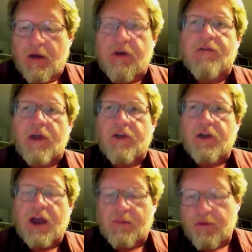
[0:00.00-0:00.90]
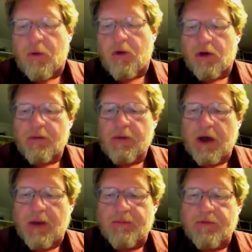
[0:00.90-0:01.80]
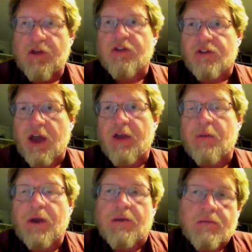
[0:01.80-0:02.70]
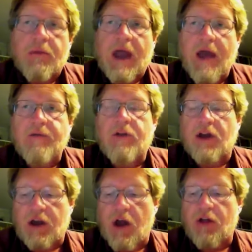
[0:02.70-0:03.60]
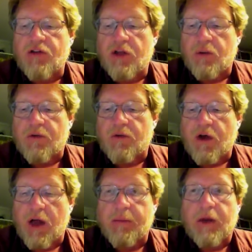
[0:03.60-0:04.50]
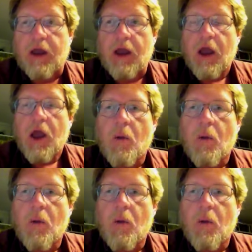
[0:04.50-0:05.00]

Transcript: a very fancy name for just to say that we have a technology that we've developed, a